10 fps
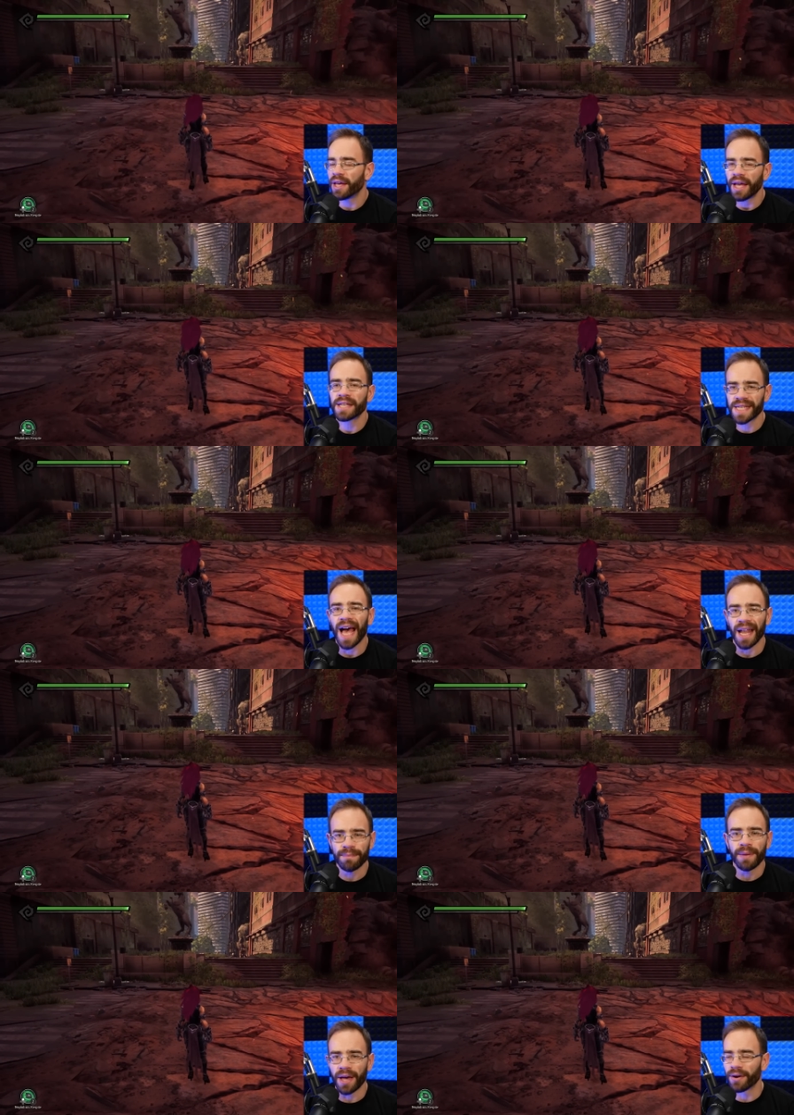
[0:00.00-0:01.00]
It's
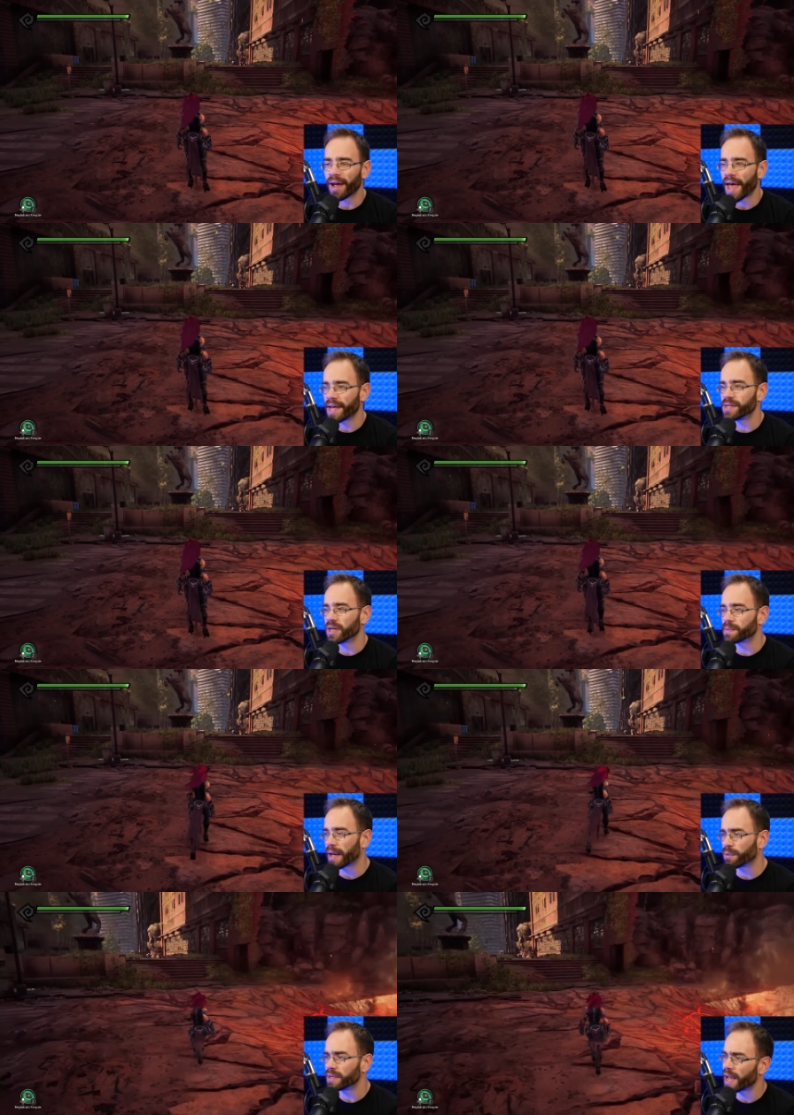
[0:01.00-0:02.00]
gotten better, as you
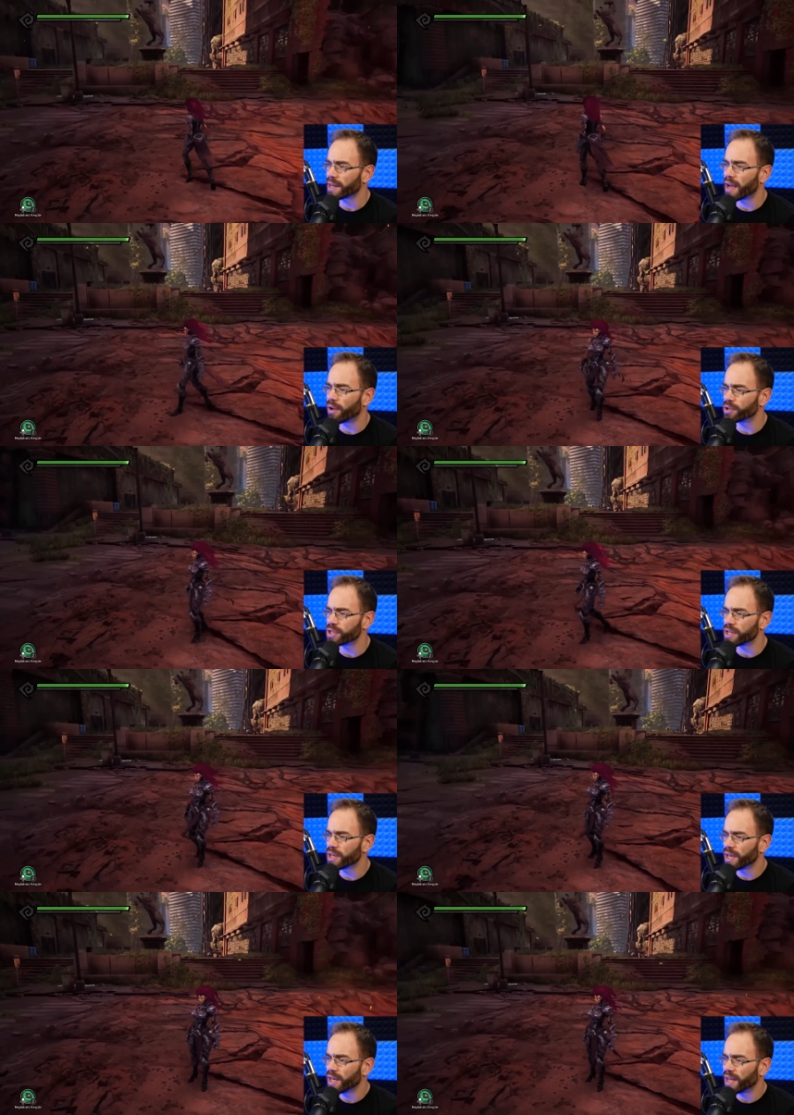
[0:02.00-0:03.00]
expect with technology.
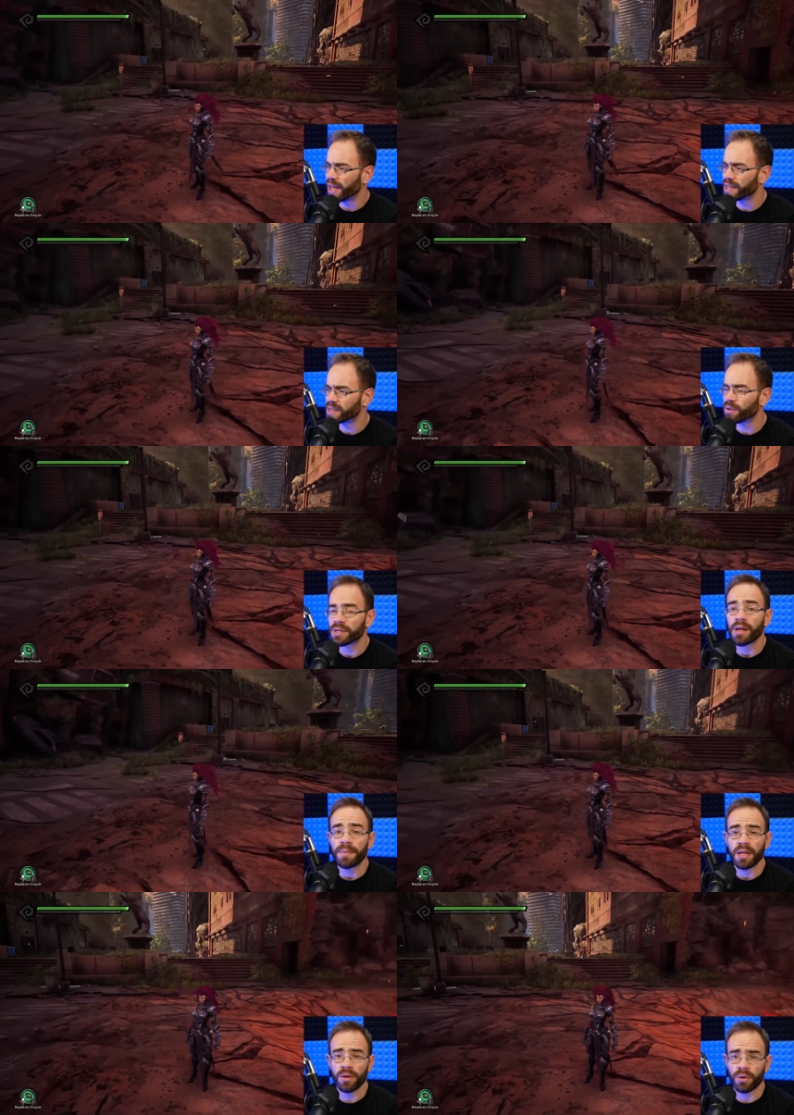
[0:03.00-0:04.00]
It's still
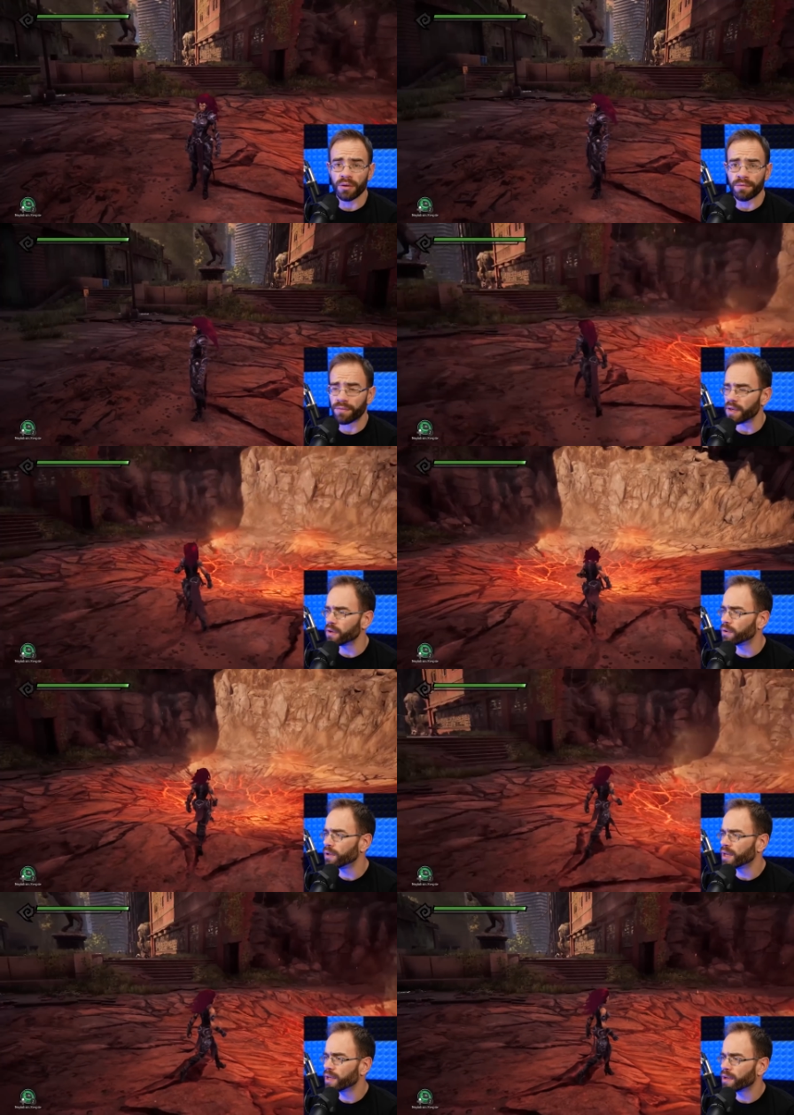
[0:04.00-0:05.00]
something you can
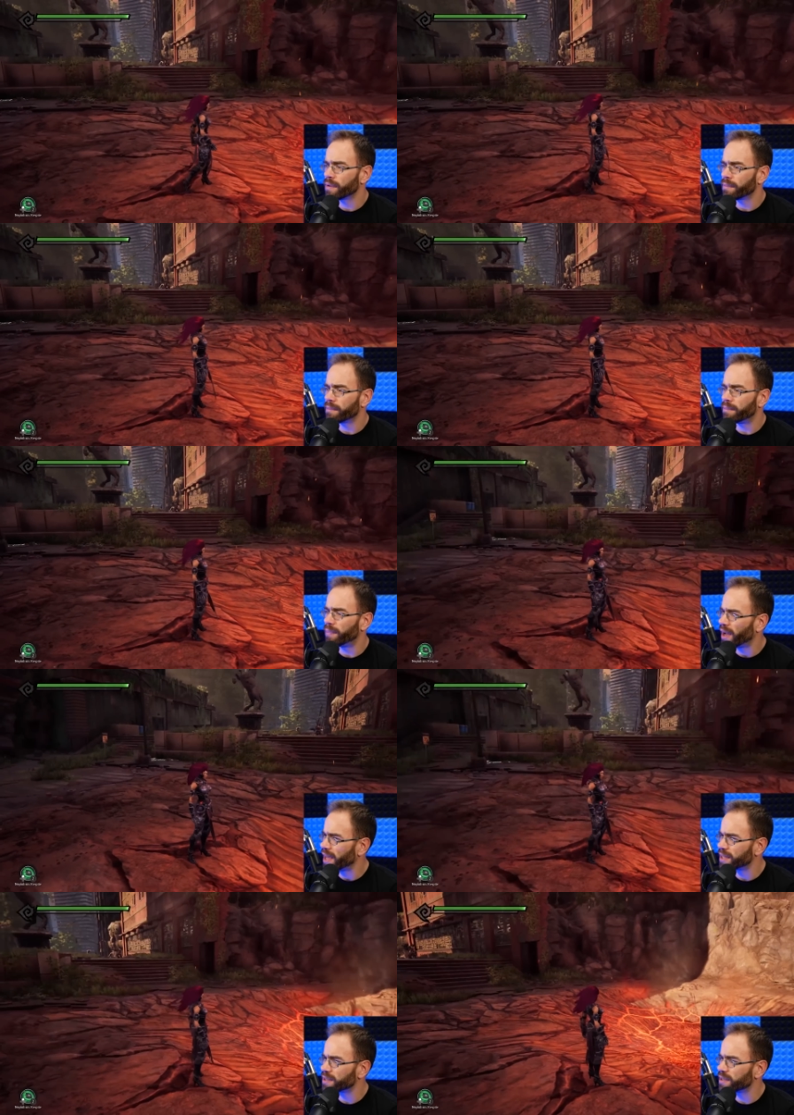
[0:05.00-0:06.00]
feel, but